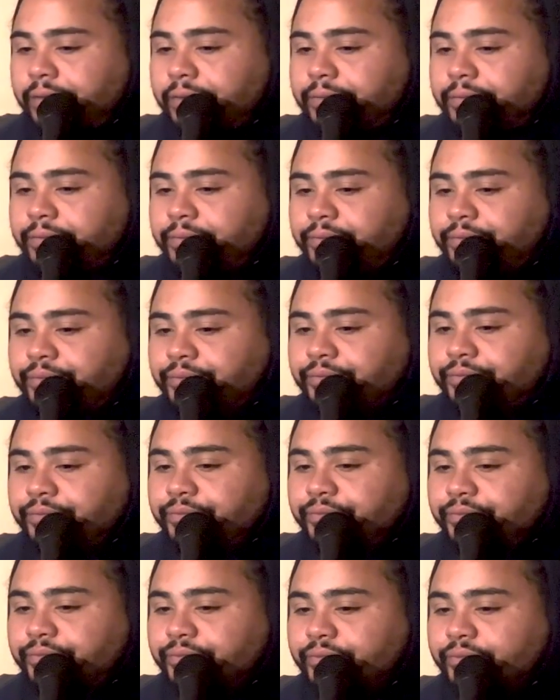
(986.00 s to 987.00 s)

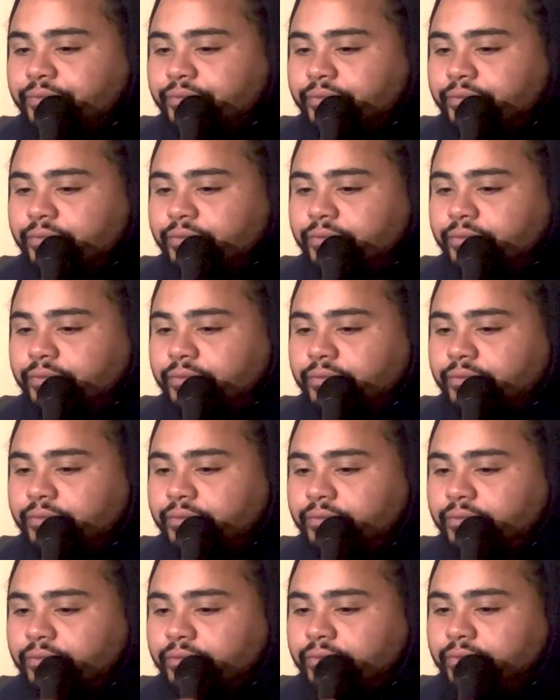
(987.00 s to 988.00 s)

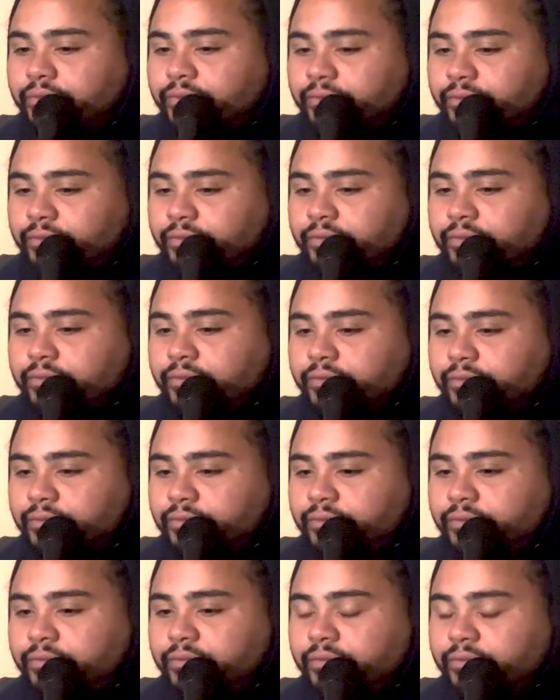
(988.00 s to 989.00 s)

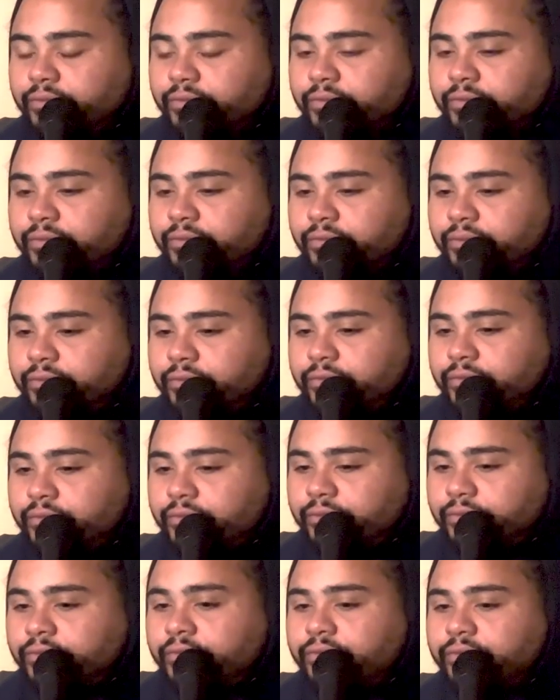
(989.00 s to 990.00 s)

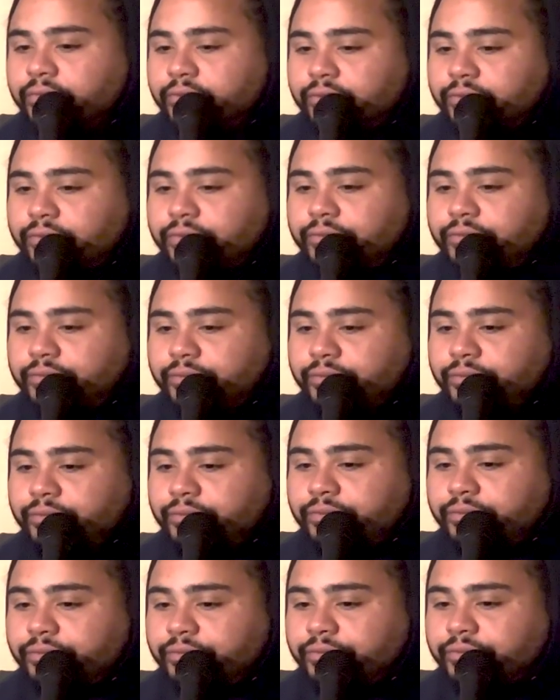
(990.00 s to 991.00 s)

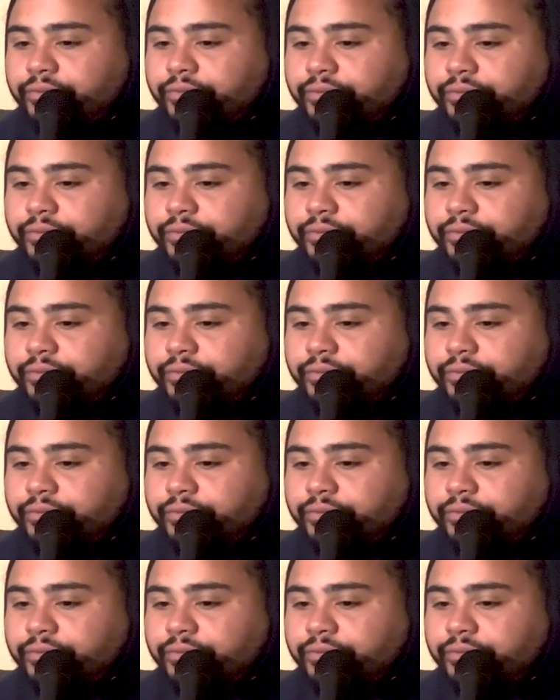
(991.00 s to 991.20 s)
[no speech]